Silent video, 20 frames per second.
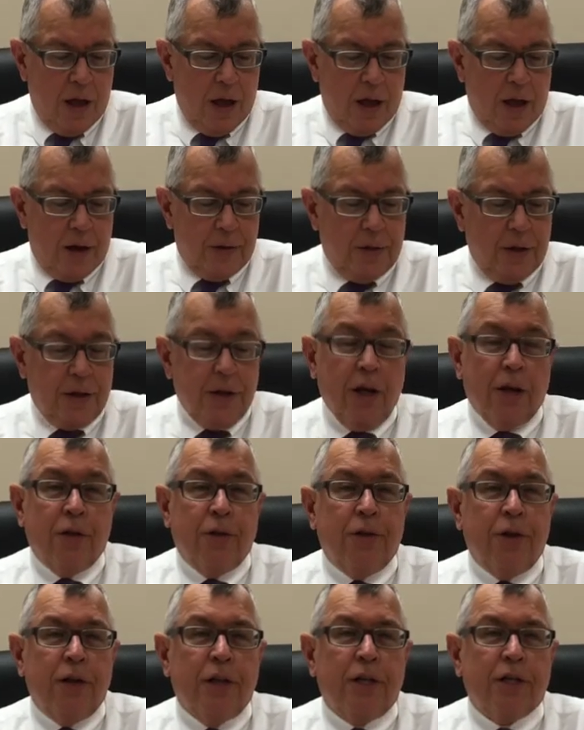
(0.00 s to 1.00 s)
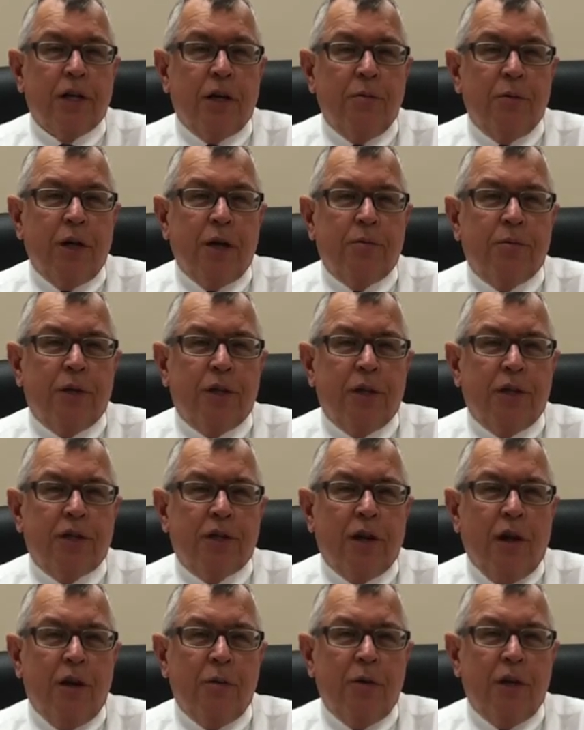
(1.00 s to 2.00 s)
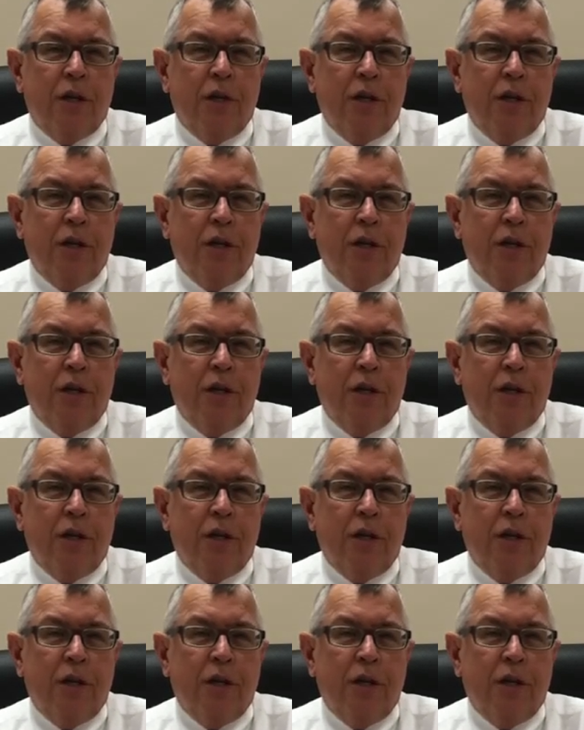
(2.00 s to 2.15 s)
I think the other thing that's coming up this time of the